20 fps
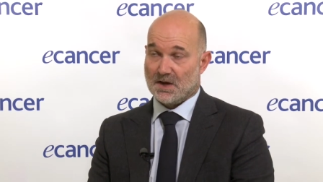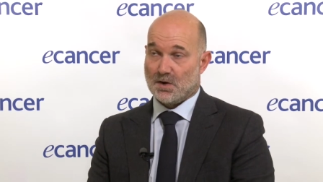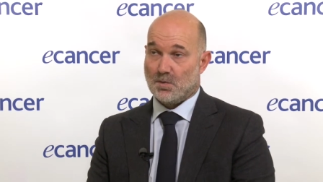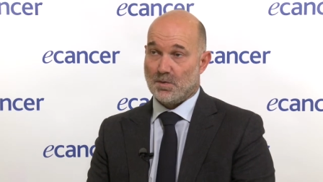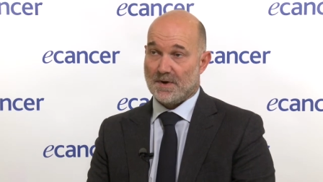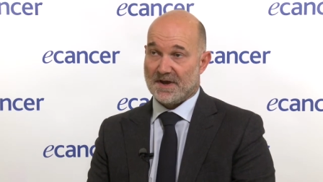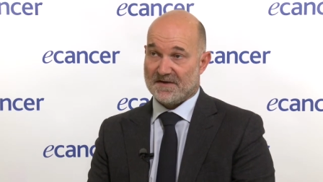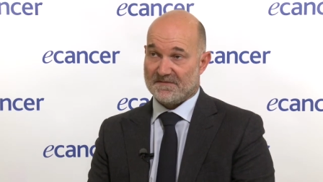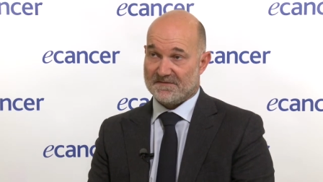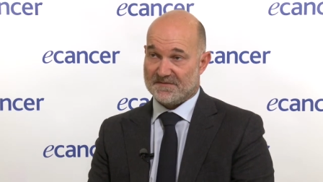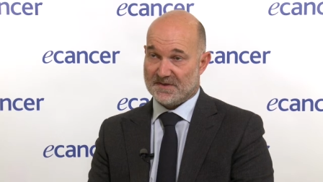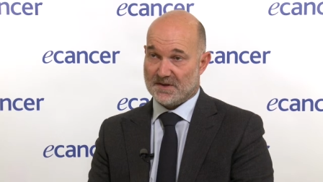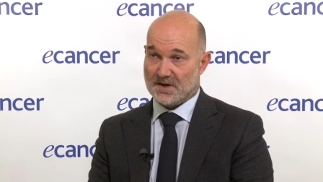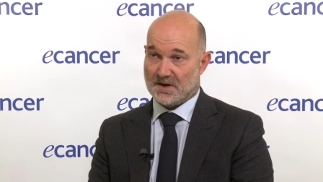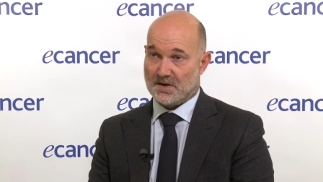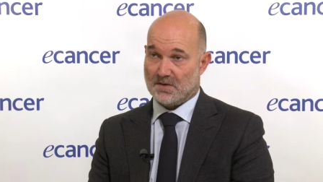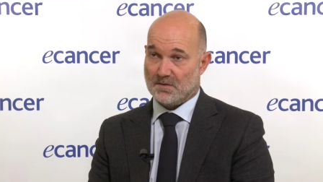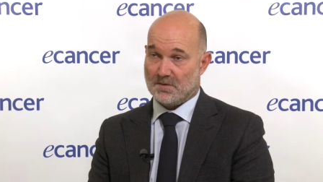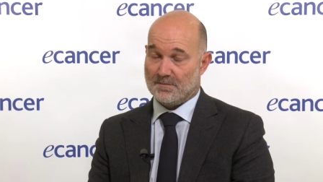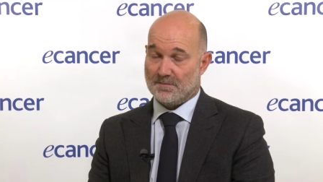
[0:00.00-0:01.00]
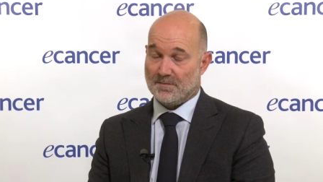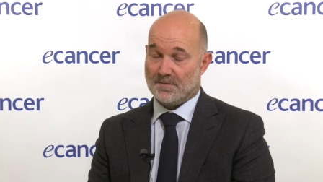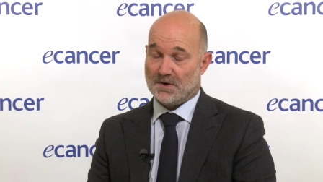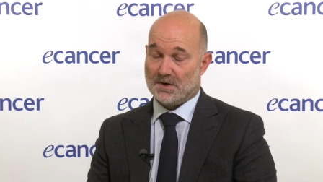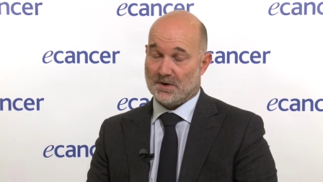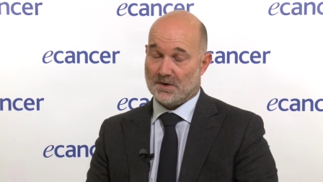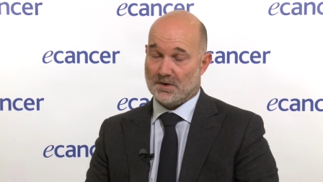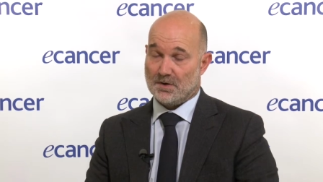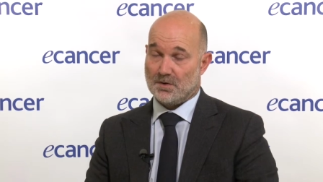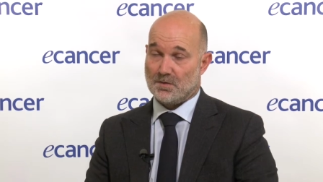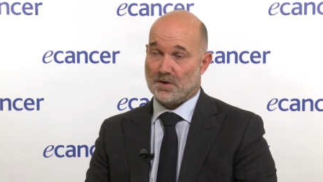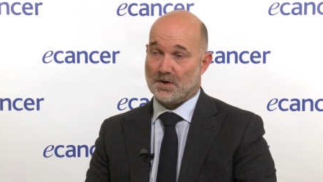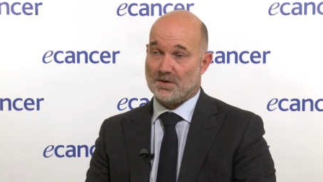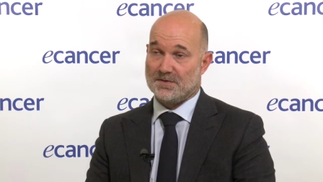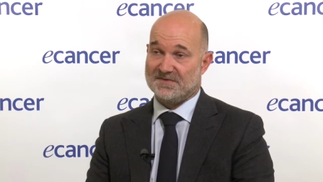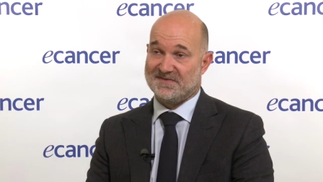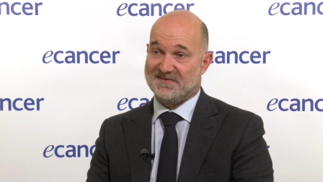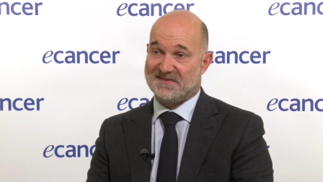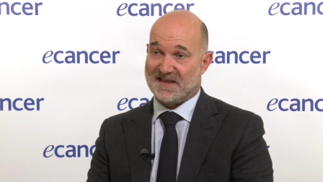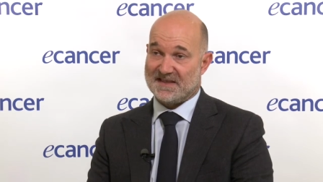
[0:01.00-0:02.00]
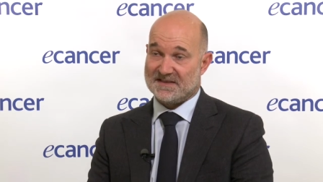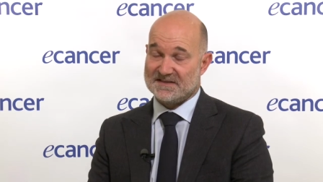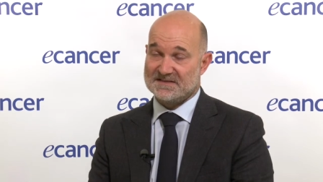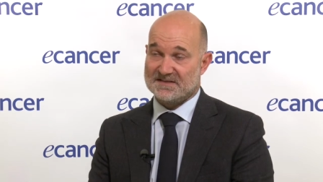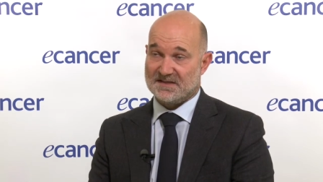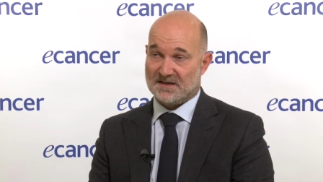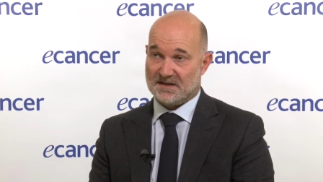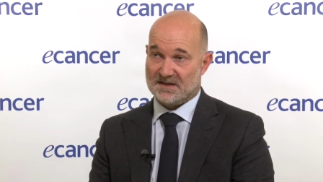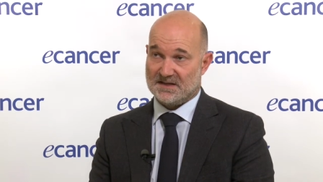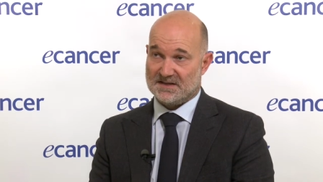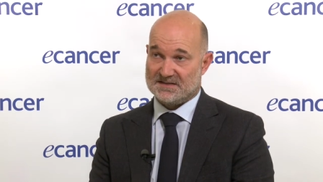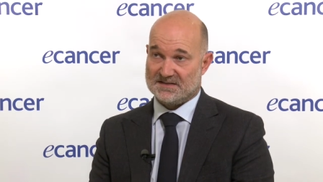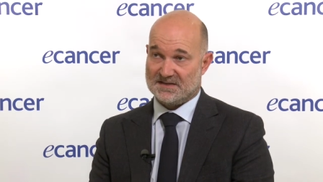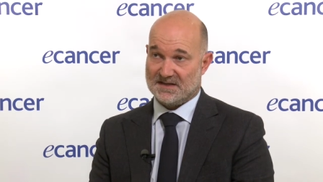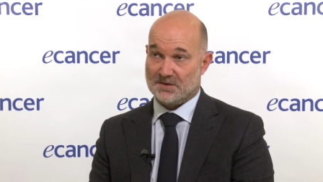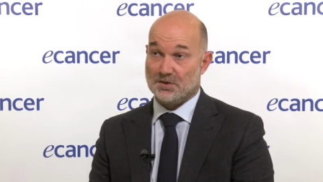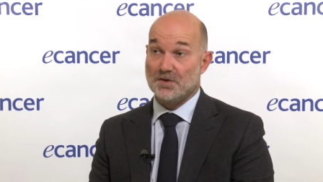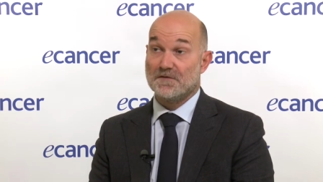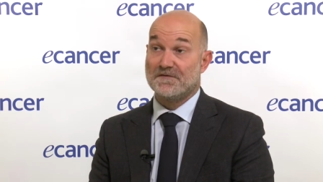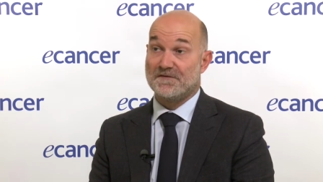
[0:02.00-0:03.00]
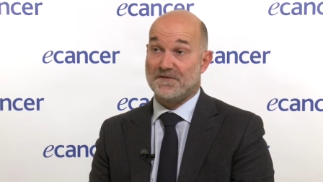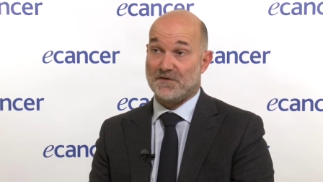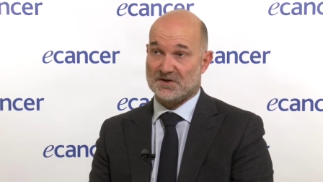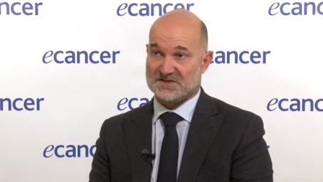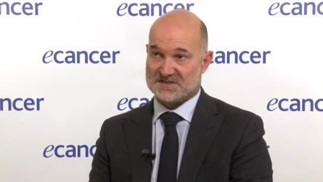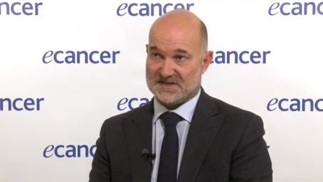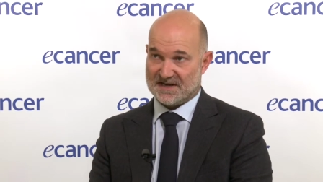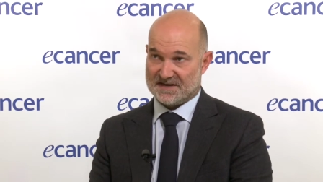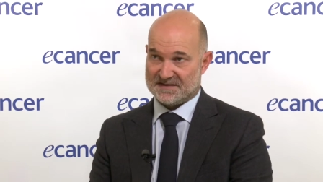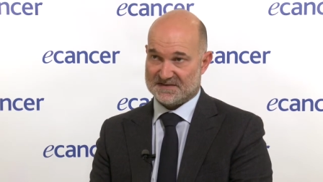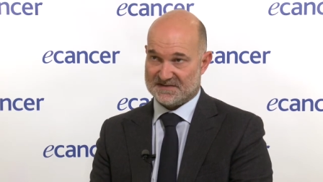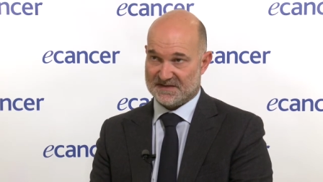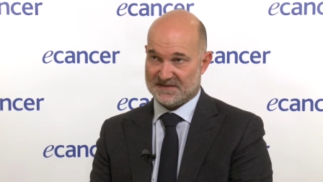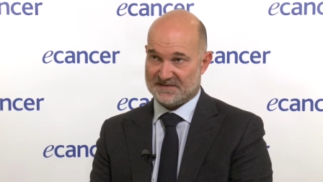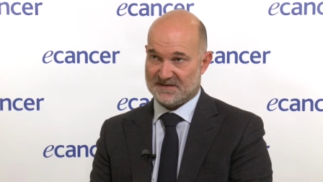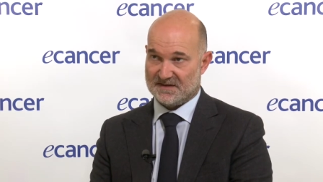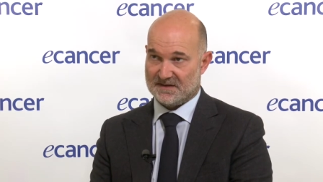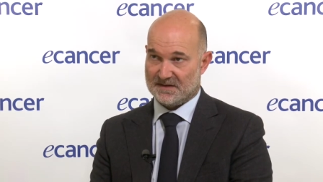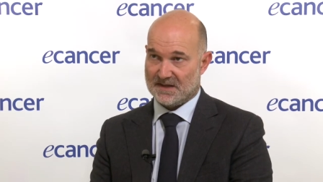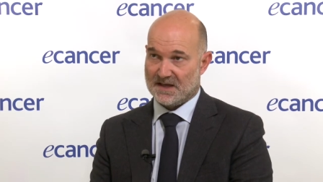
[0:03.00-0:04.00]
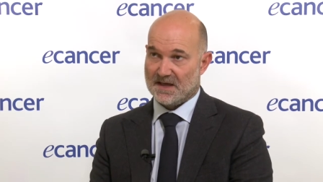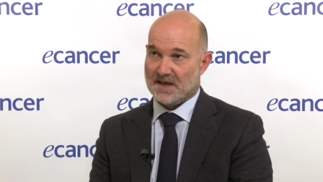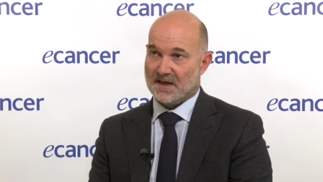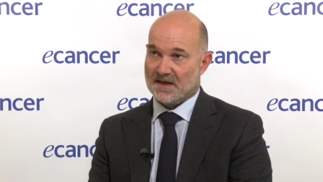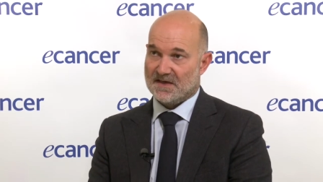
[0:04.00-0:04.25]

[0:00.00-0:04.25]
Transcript: We have now uh, around 10 studies in the first line setting,